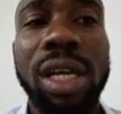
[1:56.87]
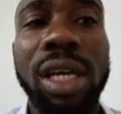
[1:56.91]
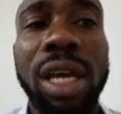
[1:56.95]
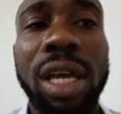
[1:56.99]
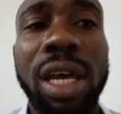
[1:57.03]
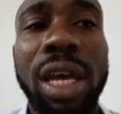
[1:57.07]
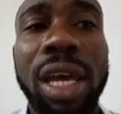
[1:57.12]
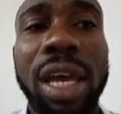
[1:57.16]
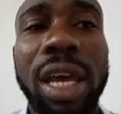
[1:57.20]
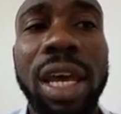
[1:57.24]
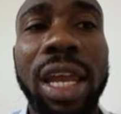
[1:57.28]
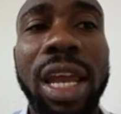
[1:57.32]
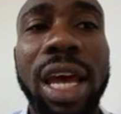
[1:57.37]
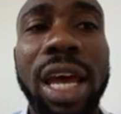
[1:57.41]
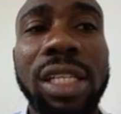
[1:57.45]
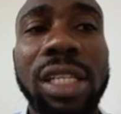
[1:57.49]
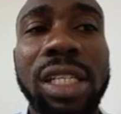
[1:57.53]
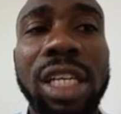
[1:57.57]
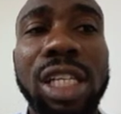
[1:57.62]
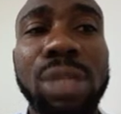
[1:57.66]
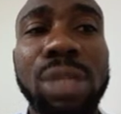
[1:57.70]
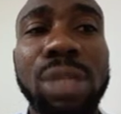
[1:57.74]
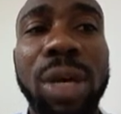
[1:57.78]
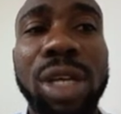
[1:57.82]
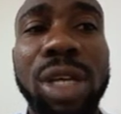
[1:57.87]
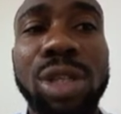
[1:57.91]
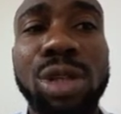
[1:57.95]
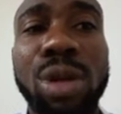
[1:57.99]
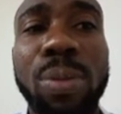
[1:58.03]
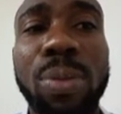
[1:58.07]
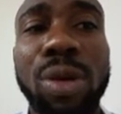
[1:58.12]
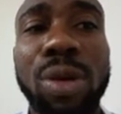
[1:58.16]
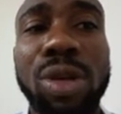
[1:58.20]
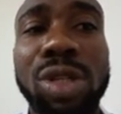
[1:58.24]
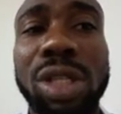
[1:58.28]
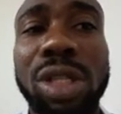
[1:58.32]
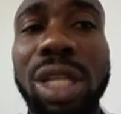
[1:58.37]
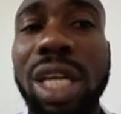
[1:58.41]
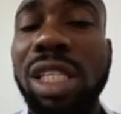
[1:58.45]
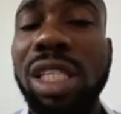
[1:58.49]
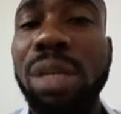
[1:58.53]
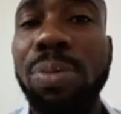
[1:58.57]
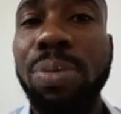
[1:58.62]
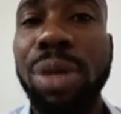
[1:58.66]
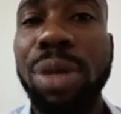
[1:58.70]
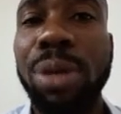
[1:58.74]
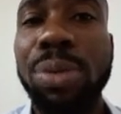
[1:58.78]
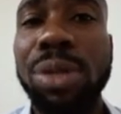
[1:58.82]
and I set my stop loss 30
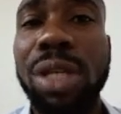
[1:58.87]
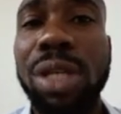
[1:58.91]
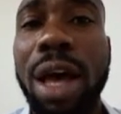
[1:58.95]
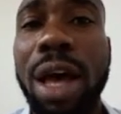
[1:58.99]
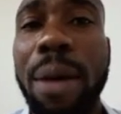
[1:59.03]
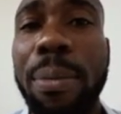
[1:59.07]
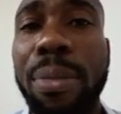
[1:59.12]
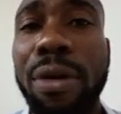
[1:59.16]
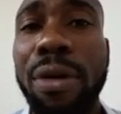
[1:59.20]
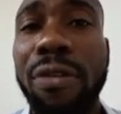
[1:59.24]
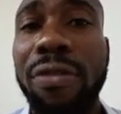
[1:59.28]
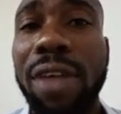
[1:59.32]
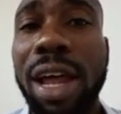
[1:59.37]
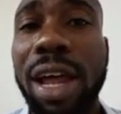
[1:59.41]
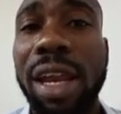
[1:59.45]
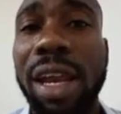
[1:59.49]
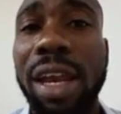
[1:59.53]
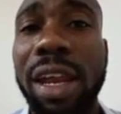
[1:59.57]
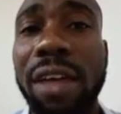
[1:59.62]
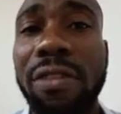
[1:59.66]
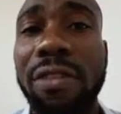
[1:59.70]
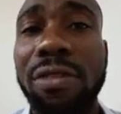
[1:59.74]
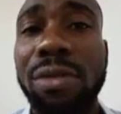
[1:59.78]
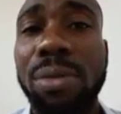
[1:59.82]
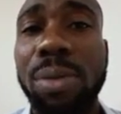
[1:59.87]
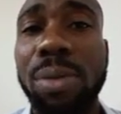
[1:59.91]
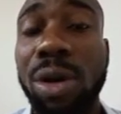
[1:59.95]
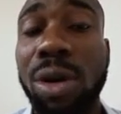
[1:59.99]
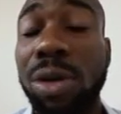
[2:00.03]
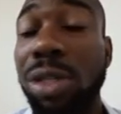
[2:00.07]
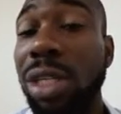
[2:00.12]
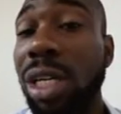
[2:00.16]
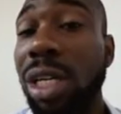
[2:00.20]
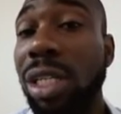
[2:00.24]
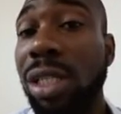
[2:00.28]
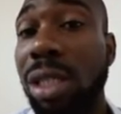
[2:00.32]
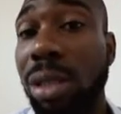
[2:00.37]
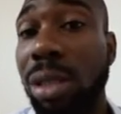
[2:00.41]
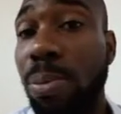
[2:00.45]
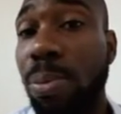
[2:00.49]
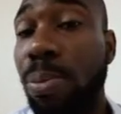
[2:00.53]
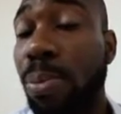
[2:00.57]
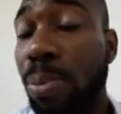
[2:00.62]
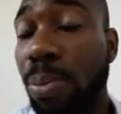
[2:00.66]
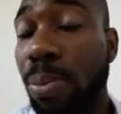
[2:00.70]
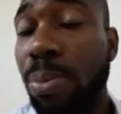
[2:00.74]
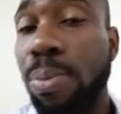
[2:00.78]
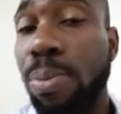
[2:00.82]
pips above that level, because there's
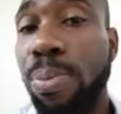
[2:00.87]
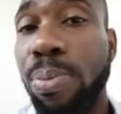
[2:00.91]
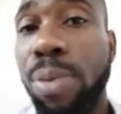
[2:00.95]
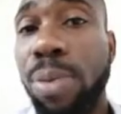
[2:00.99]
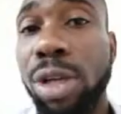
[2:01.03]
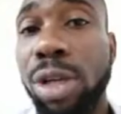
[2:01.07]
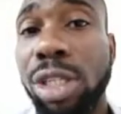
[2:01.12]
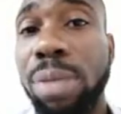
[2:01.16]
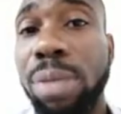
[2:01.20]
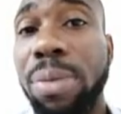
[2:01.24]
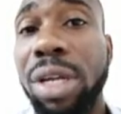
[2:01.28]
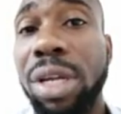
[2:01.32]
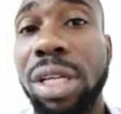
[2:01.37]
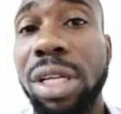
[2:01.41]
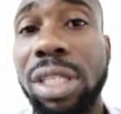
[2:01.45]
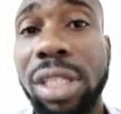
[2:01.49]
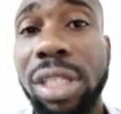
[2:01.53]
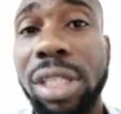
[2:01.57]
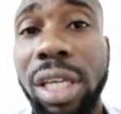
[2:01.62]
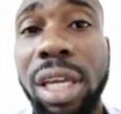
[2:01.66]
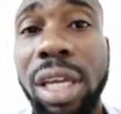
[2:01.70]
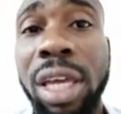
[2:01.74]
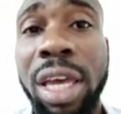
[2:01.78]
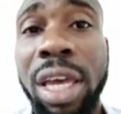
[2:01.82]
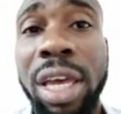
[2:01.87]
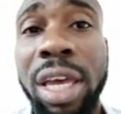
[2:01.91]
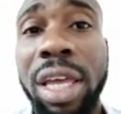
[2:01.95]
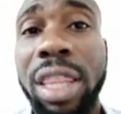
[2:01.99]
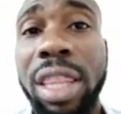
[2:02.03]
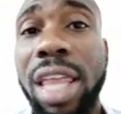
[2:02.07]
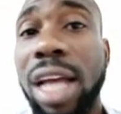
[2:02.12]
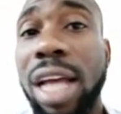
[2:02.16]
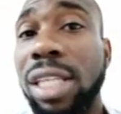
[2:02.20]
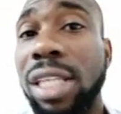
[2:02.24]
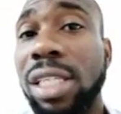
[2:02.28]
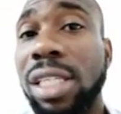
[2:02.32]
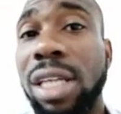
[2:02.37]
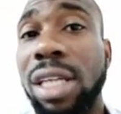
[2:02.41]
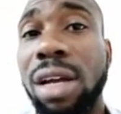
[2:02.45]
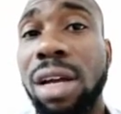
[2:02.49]
possibility that the